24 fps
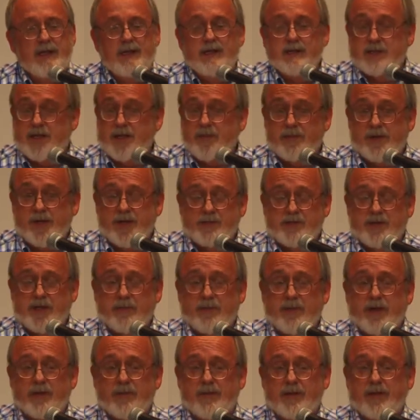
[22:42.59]
Sometimes that
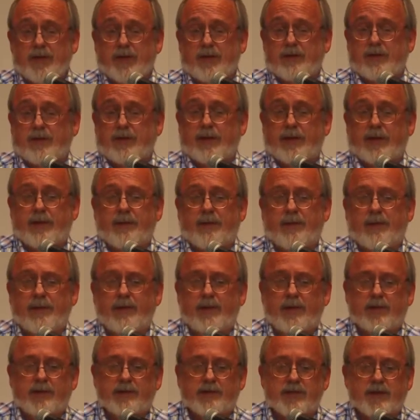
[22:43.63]
might be an attorney, and